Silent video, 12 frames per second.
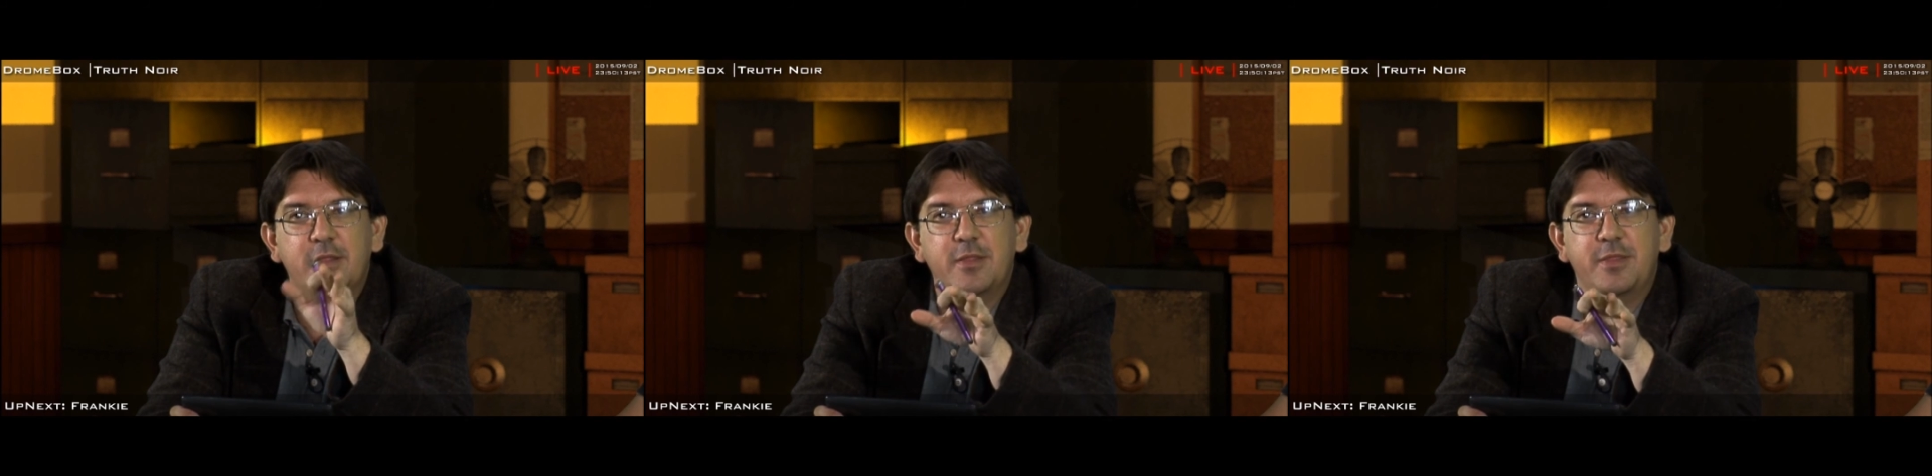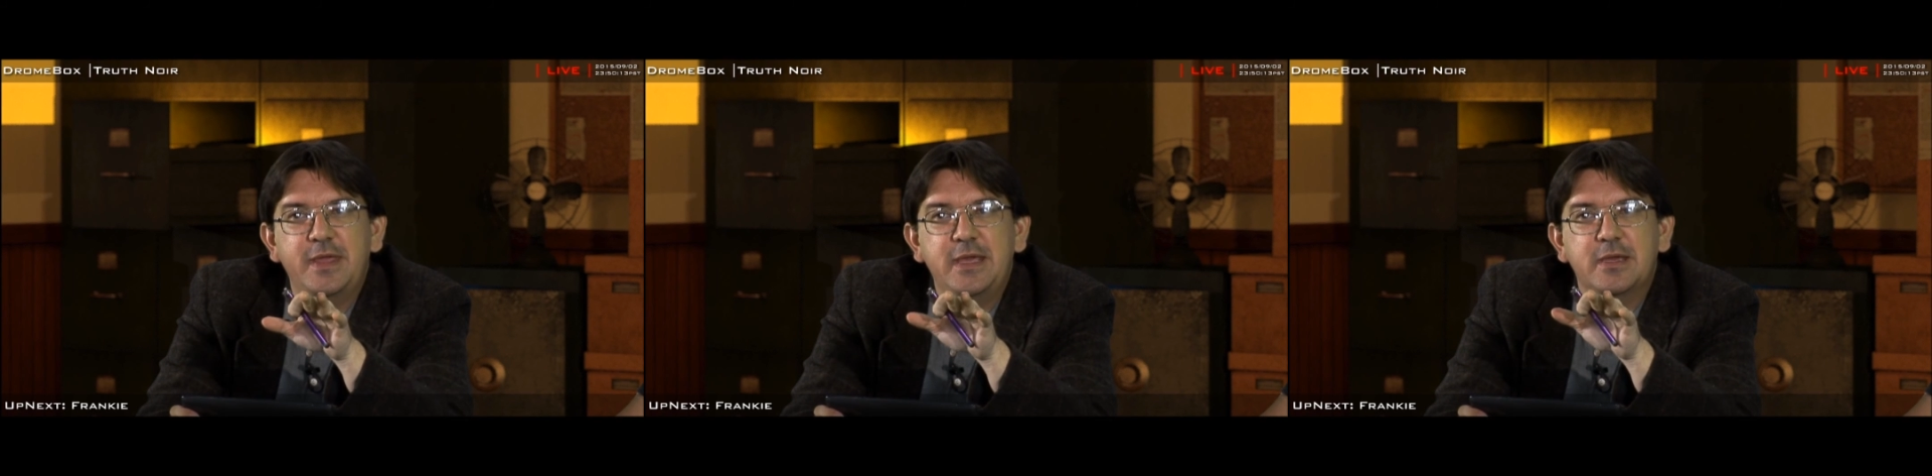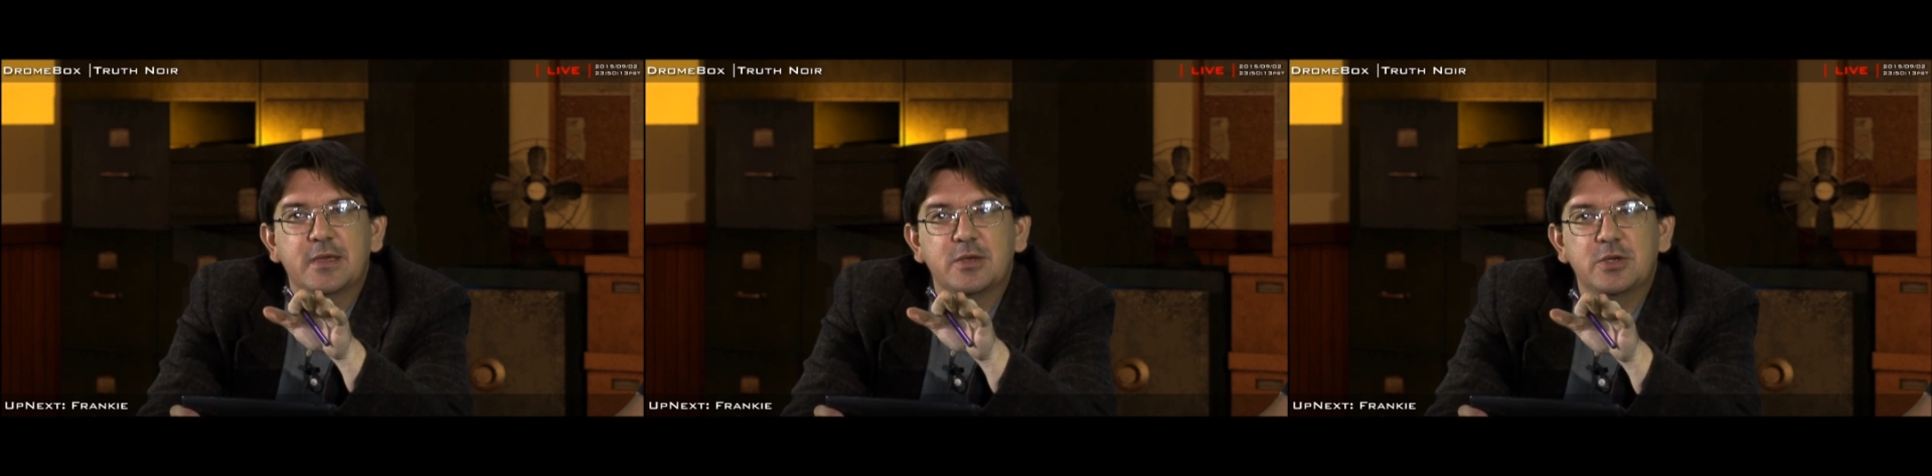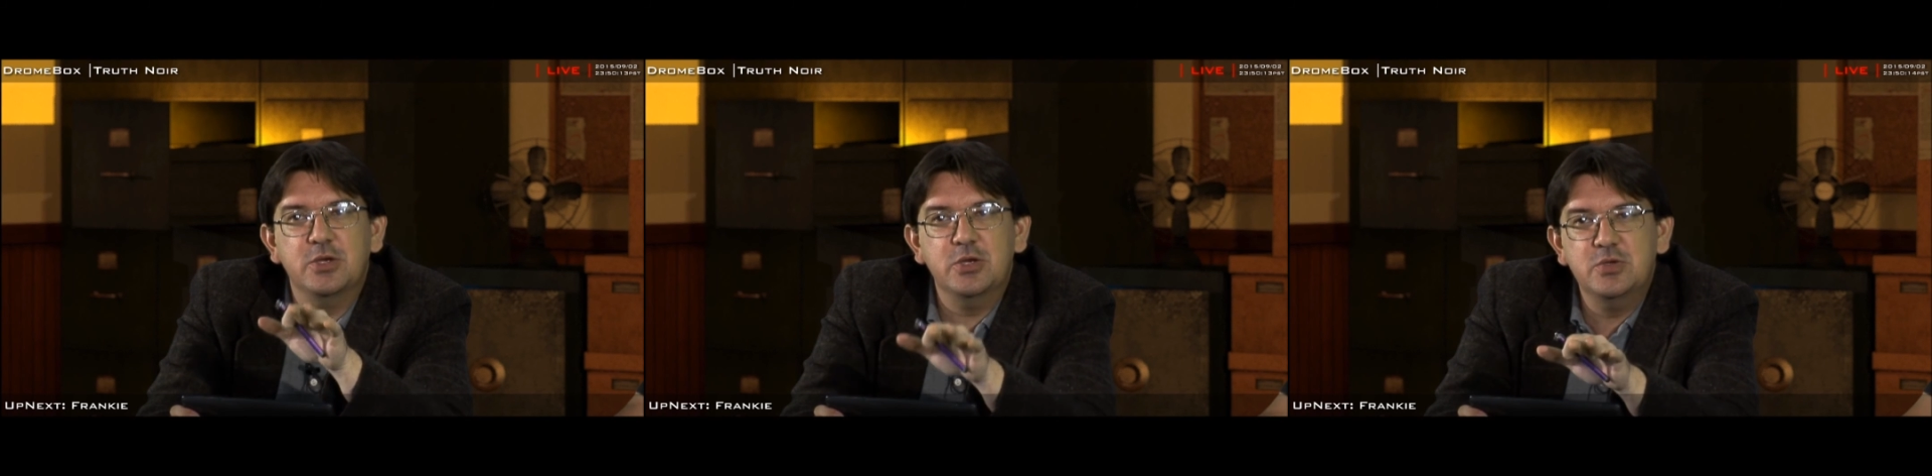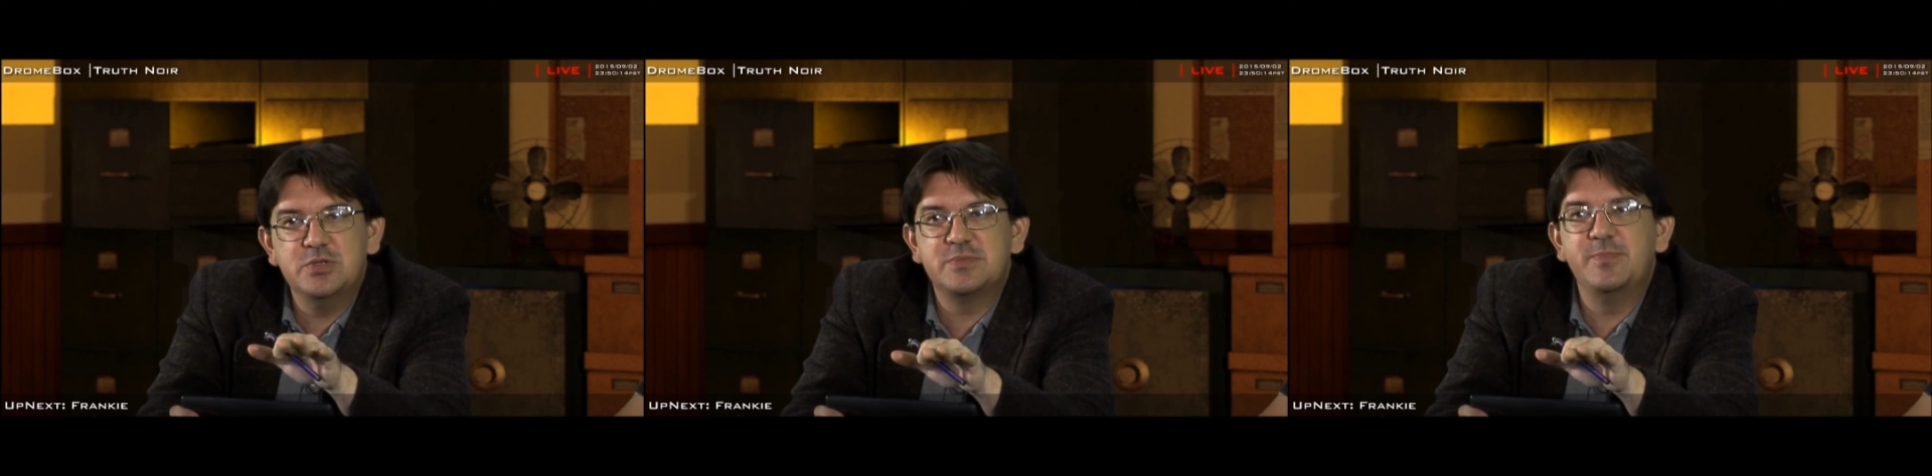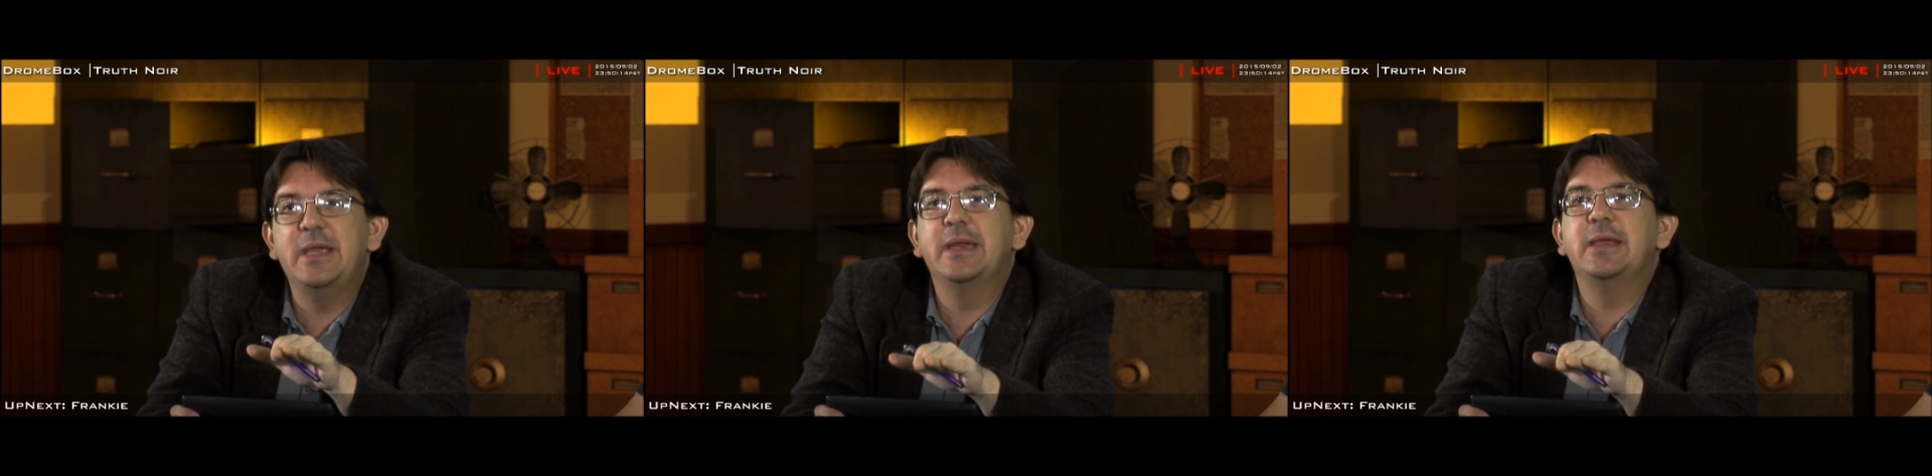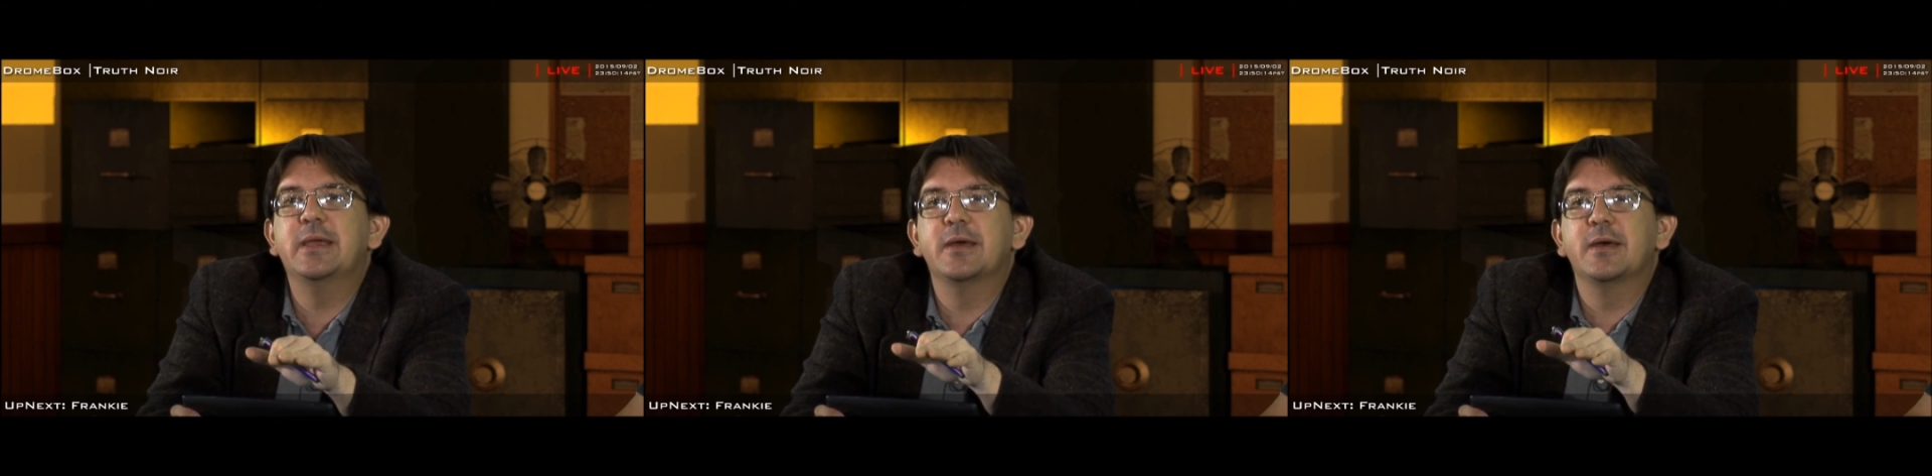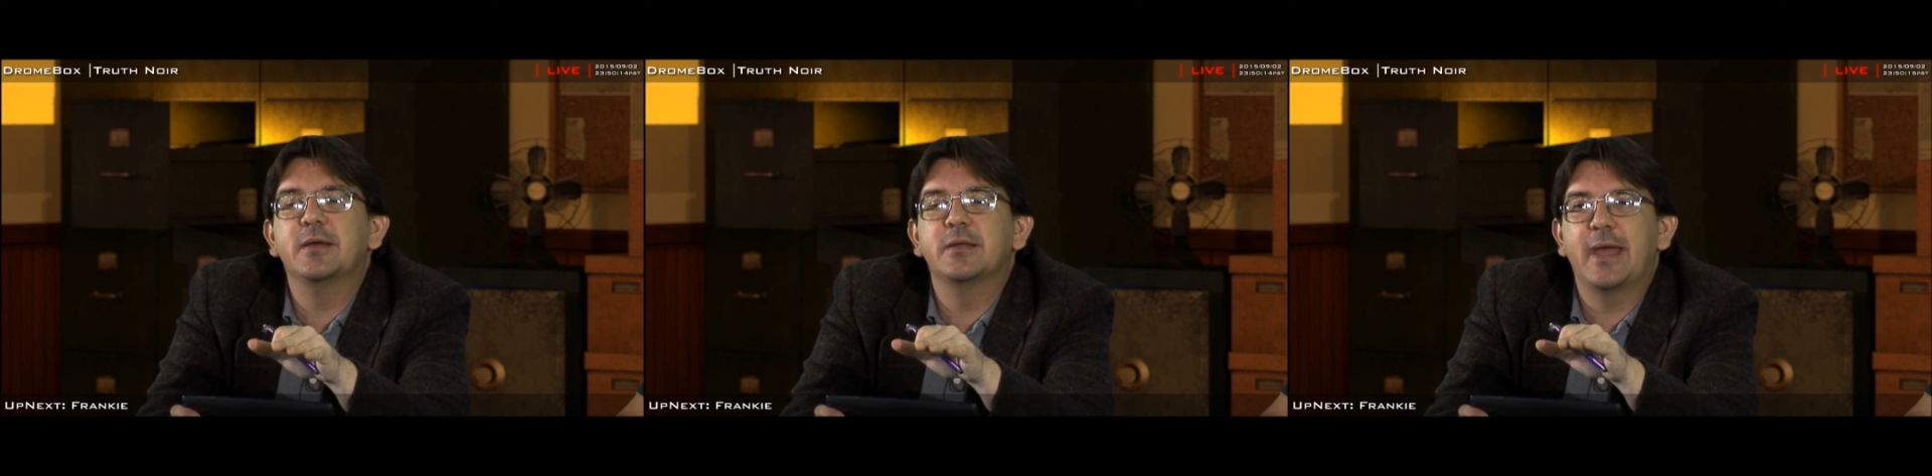the news
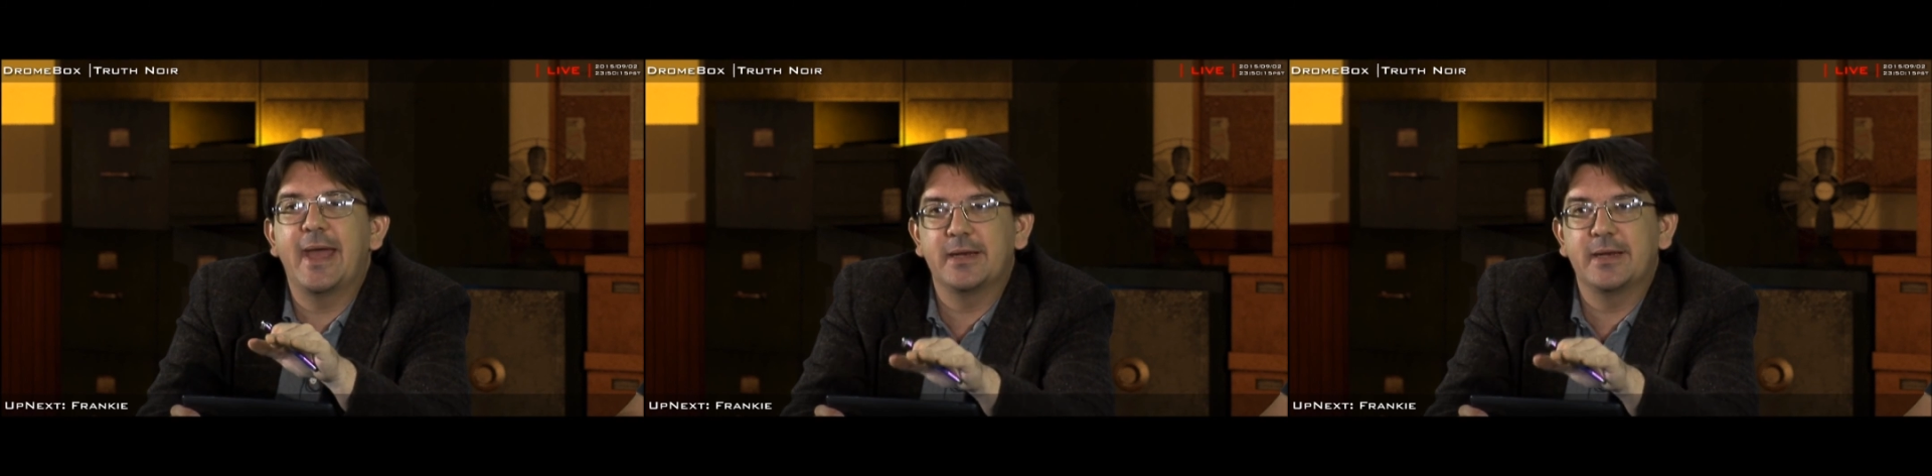media